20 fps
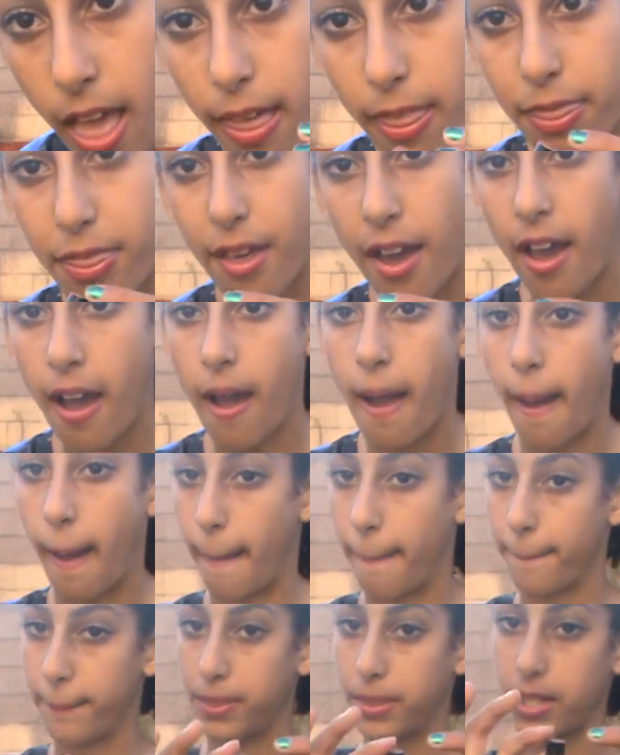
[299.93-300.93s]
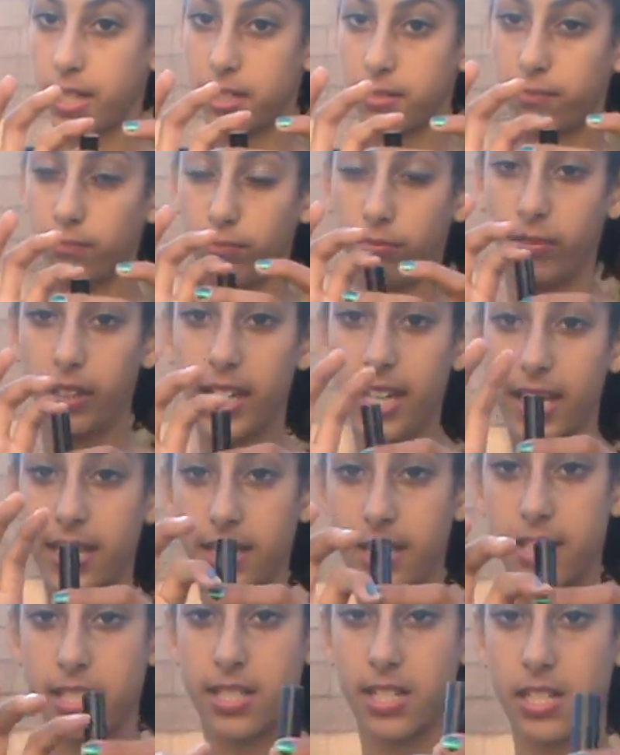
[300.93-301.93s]
the
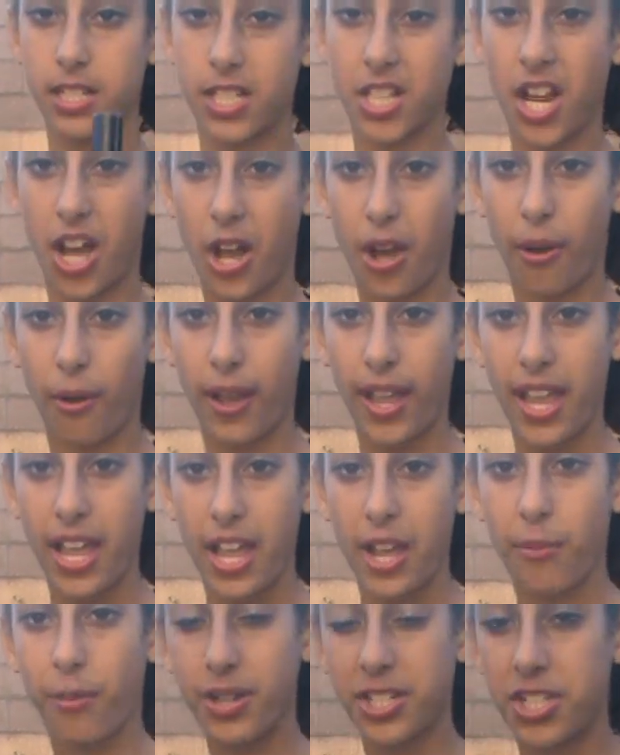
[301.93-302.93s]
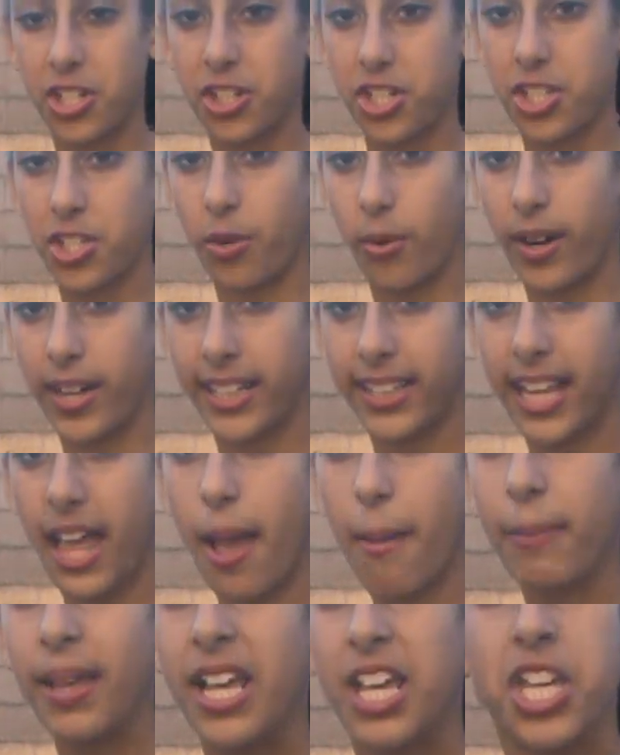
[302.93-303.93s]
lids, so once you're storing
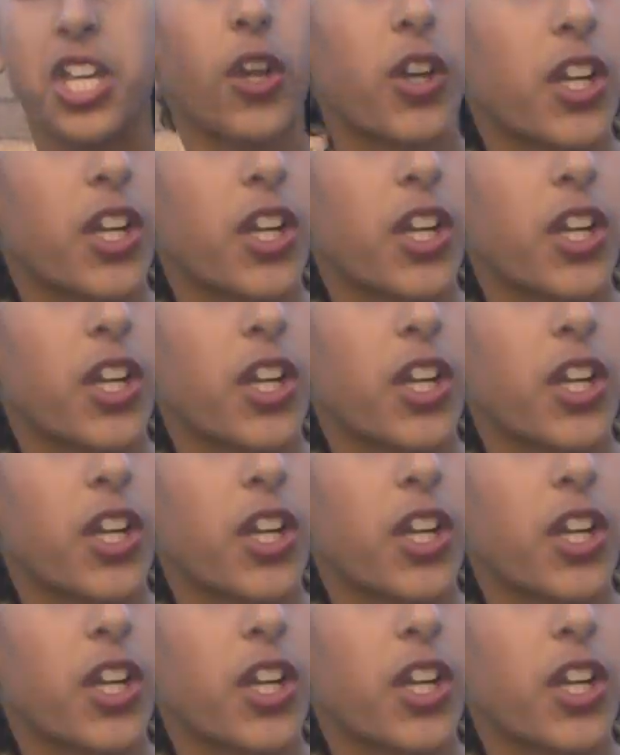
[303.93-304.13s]
them you